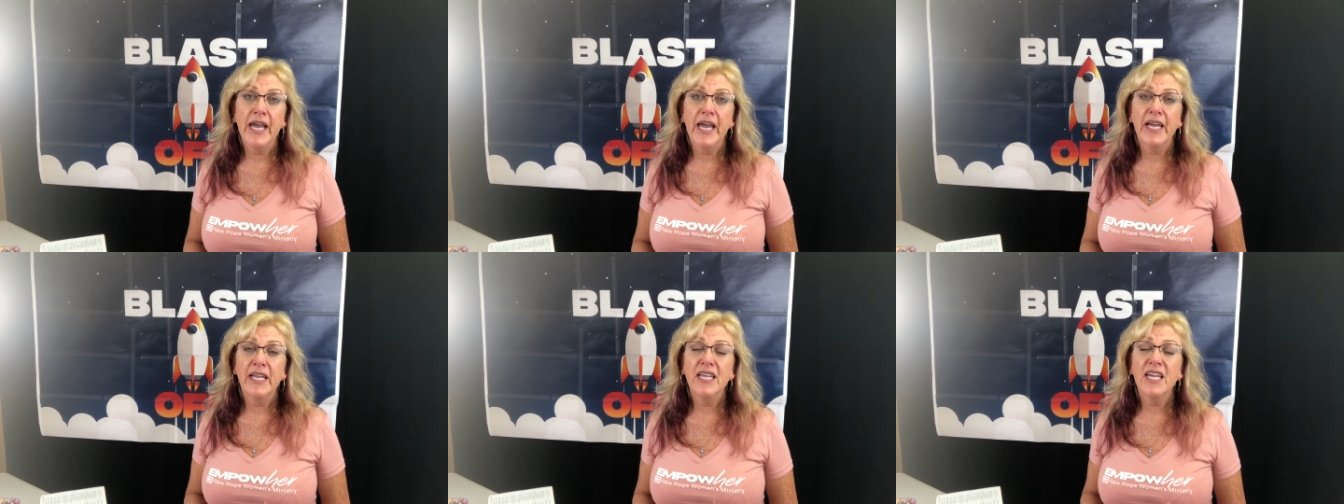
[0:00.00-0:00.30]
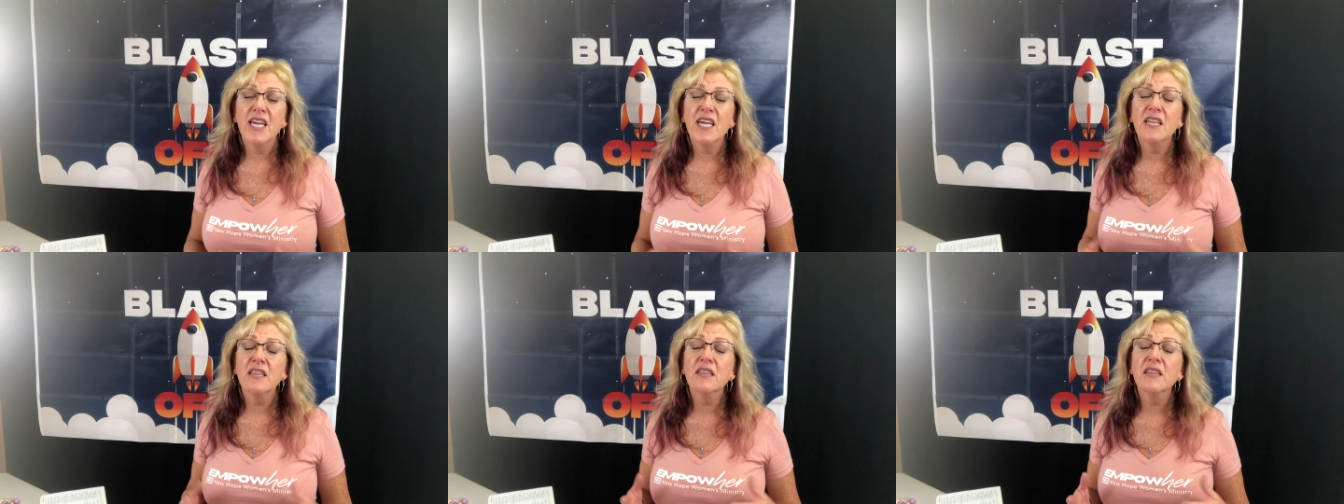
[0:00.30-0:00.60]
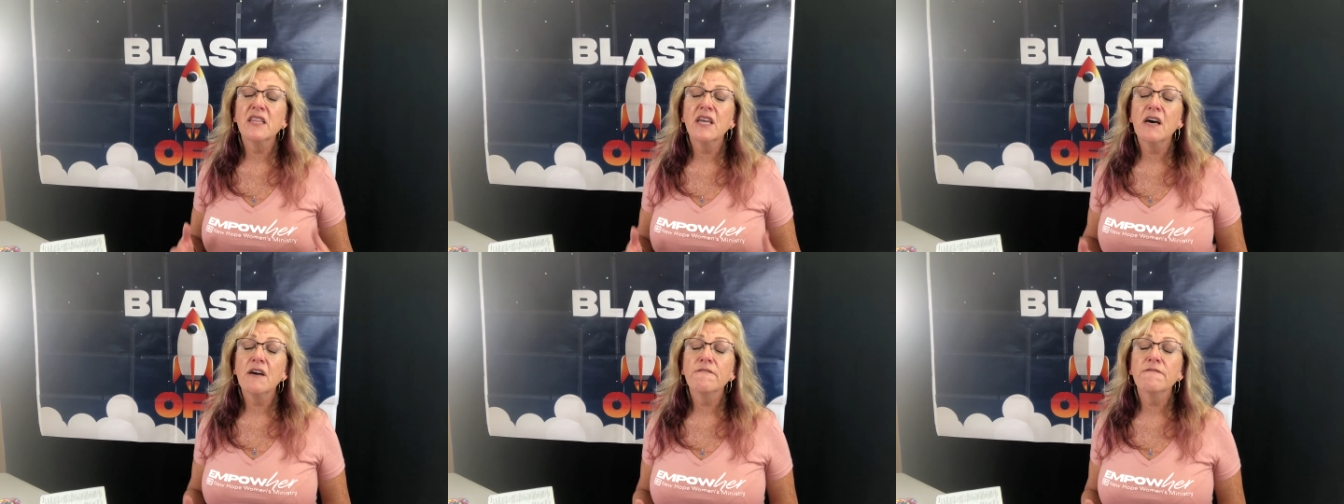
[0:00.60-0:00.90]
and he
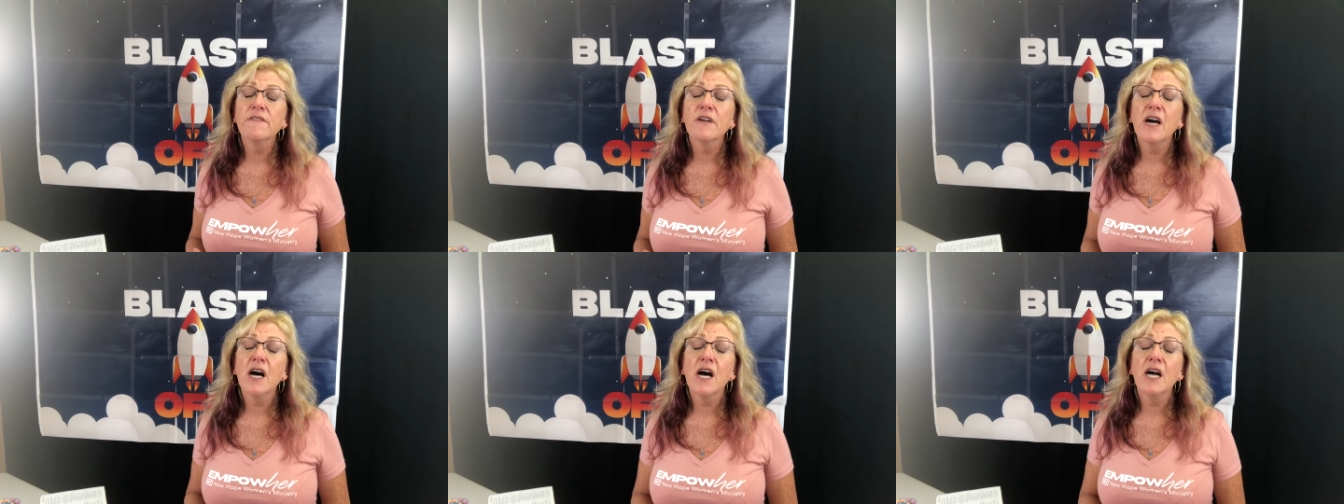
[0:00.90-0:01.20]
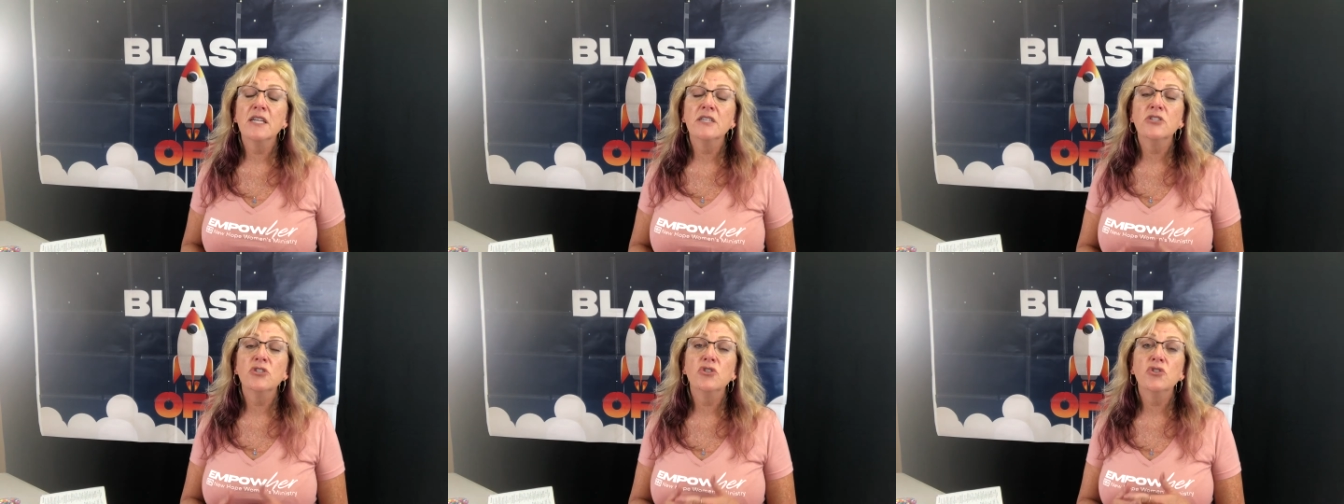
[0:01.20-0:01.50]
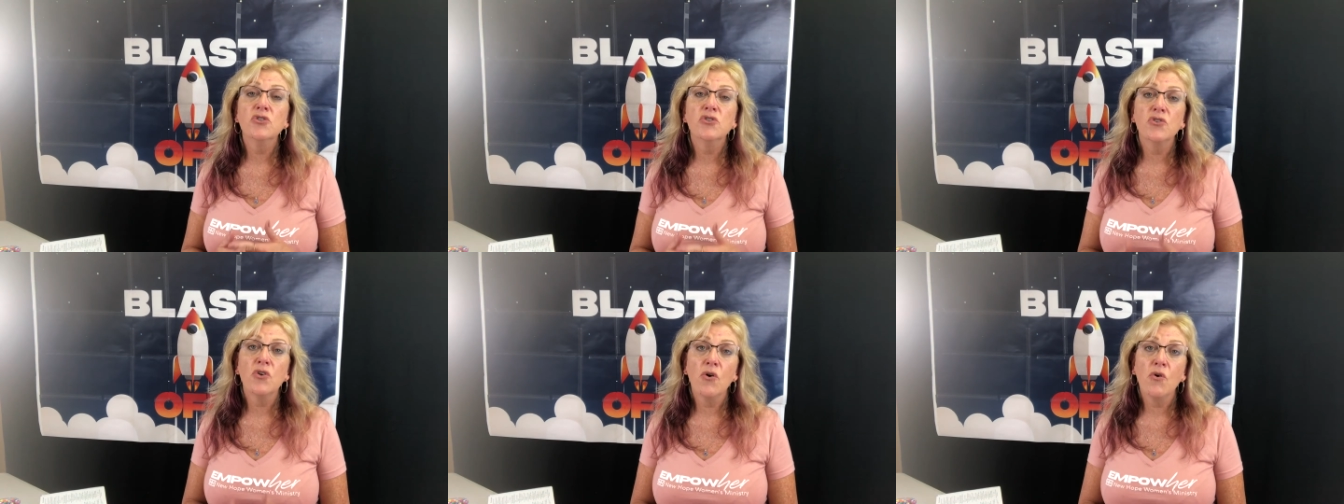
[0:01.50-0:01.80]
loved God
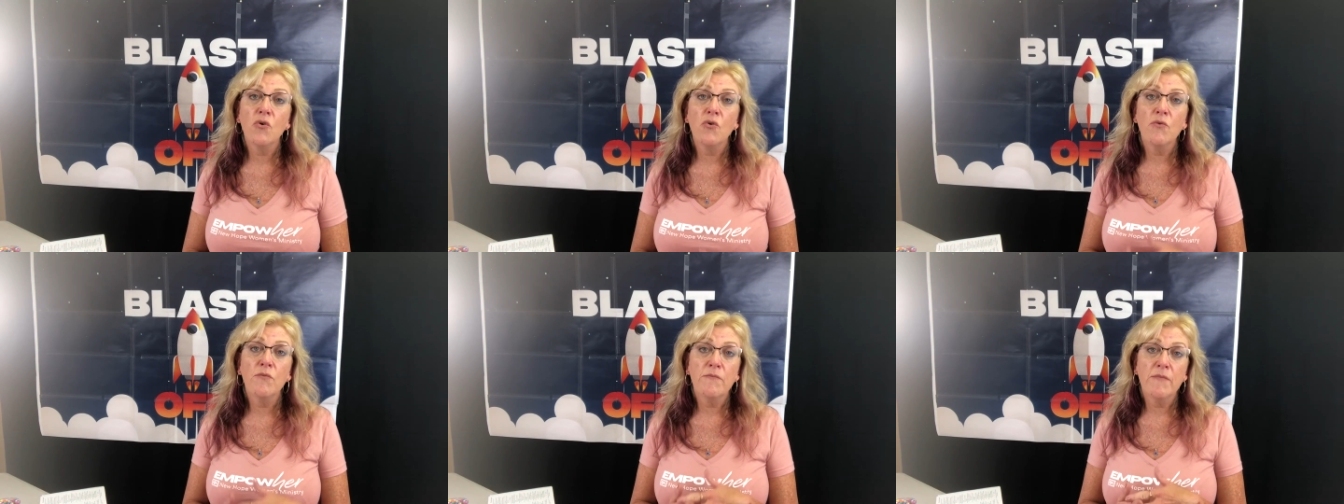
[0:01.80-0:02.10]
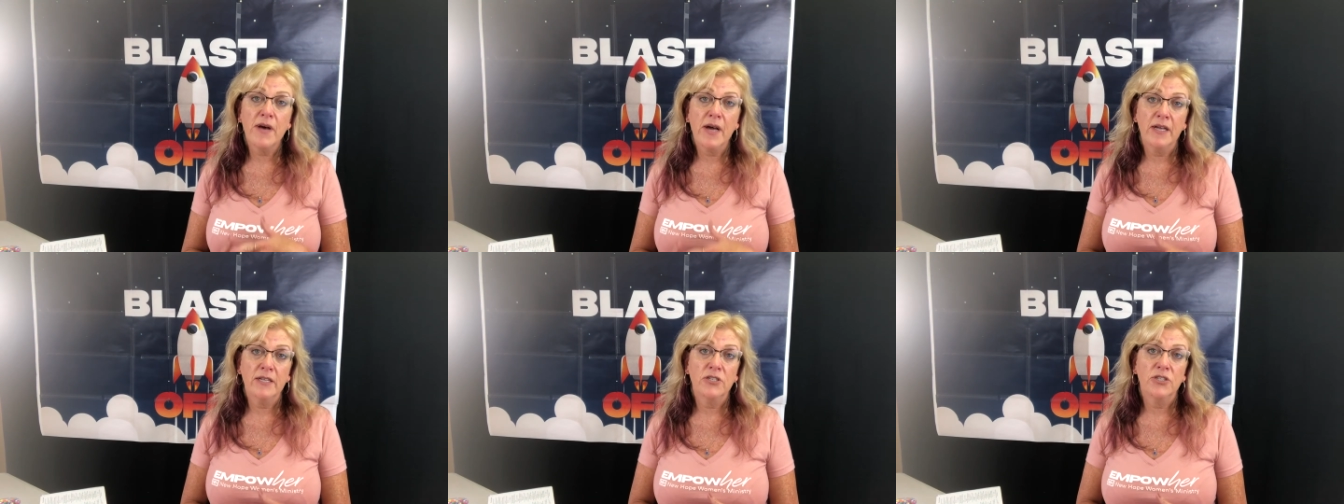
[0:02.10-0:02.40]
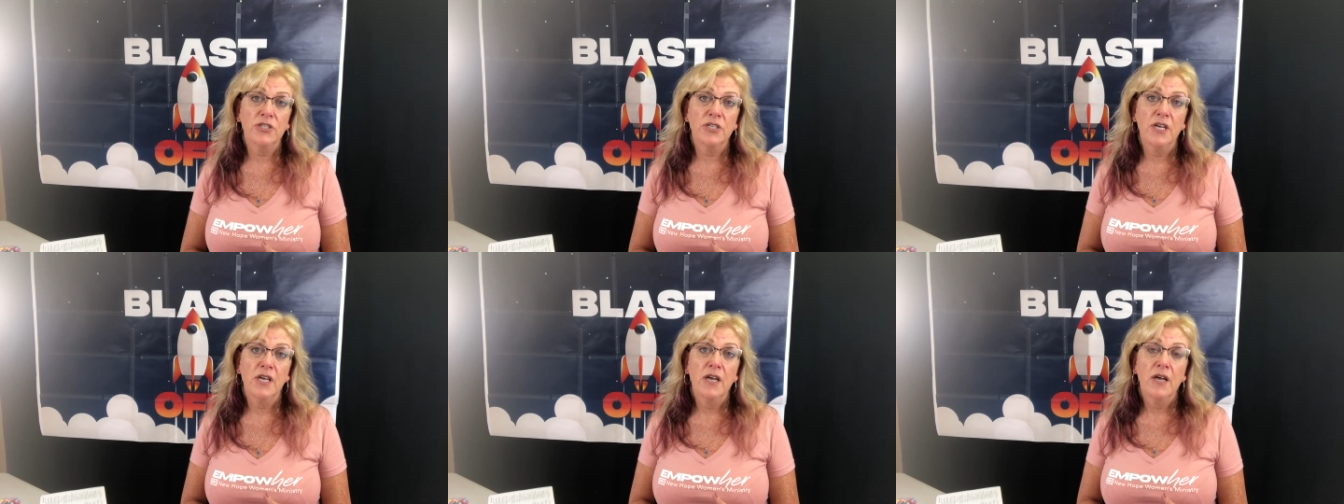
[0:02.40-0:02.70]
so
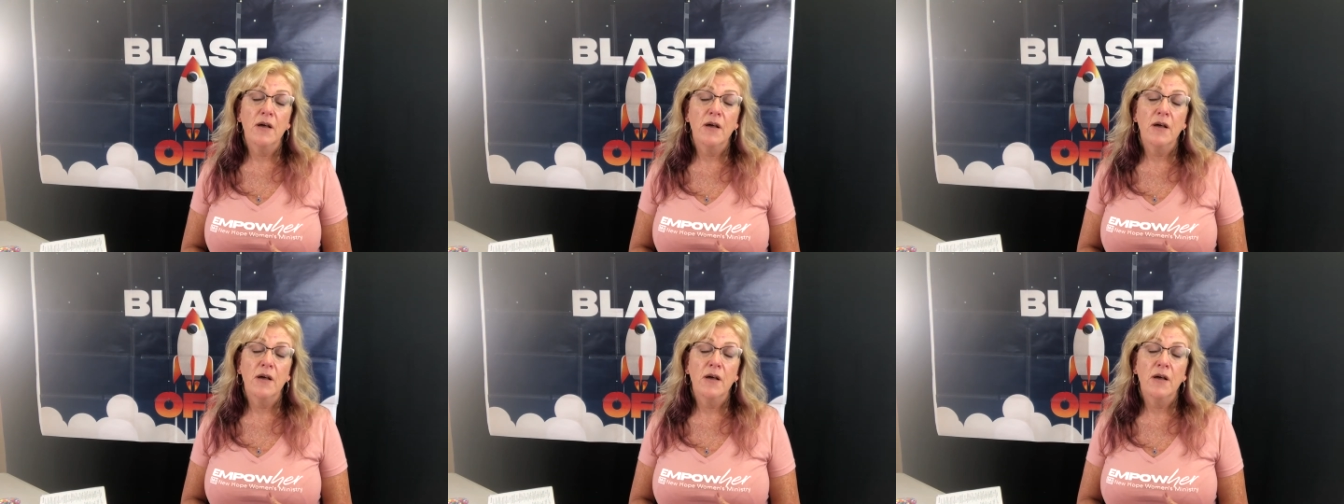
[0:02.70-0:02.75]
much.